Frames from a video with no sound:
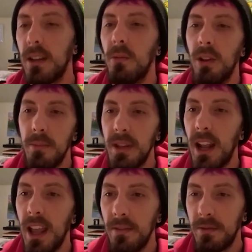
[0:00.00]
well, I mean, I
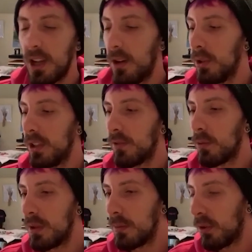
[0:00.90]
have a couple of
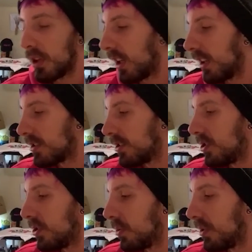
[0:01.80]
different people that I listen
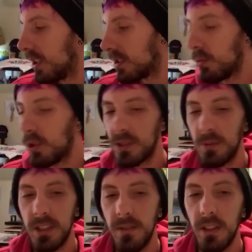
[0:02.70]
to. This one
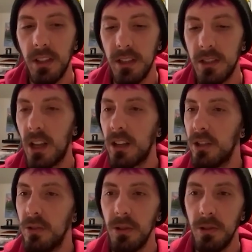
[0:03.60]
specifically is
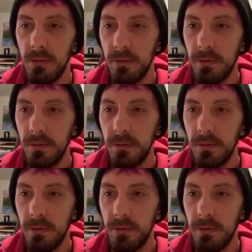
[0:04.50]
Sadhguru.